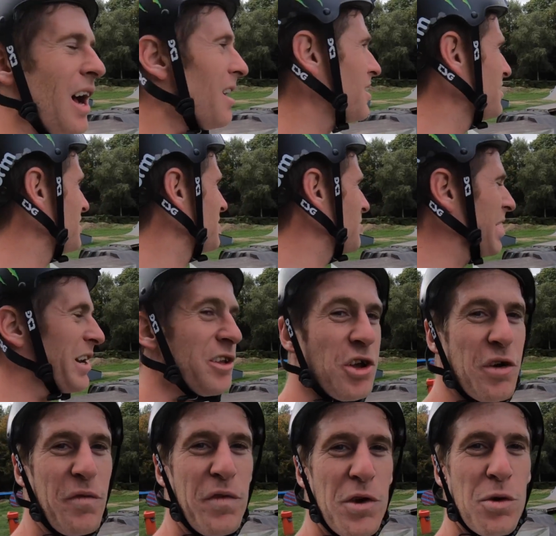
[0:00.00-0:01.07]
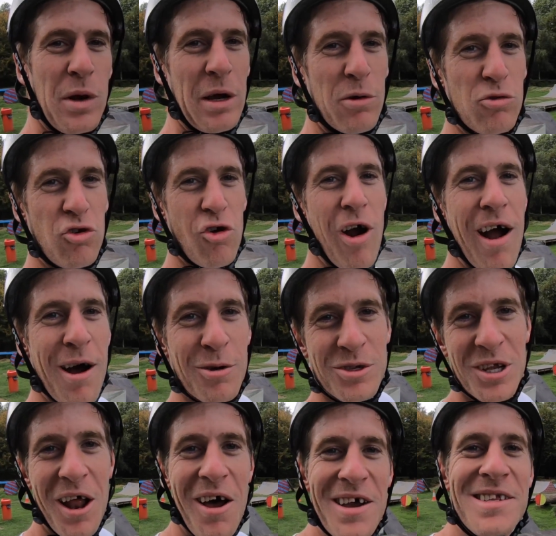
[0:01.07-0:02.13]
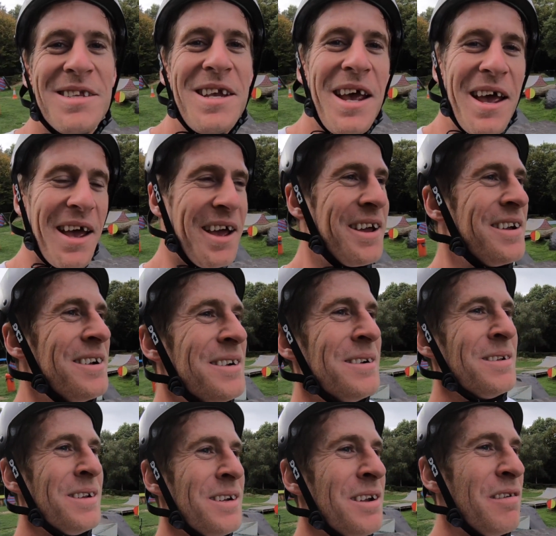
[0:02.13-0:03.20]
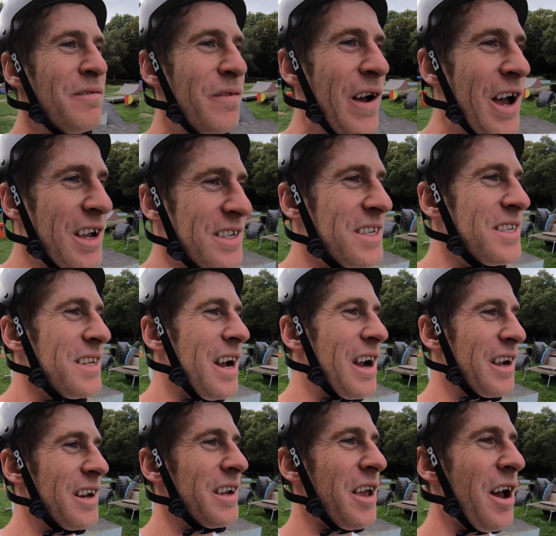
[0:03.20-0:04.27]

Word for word: colours, we're gonna do a few little trials lines here. First, I'm going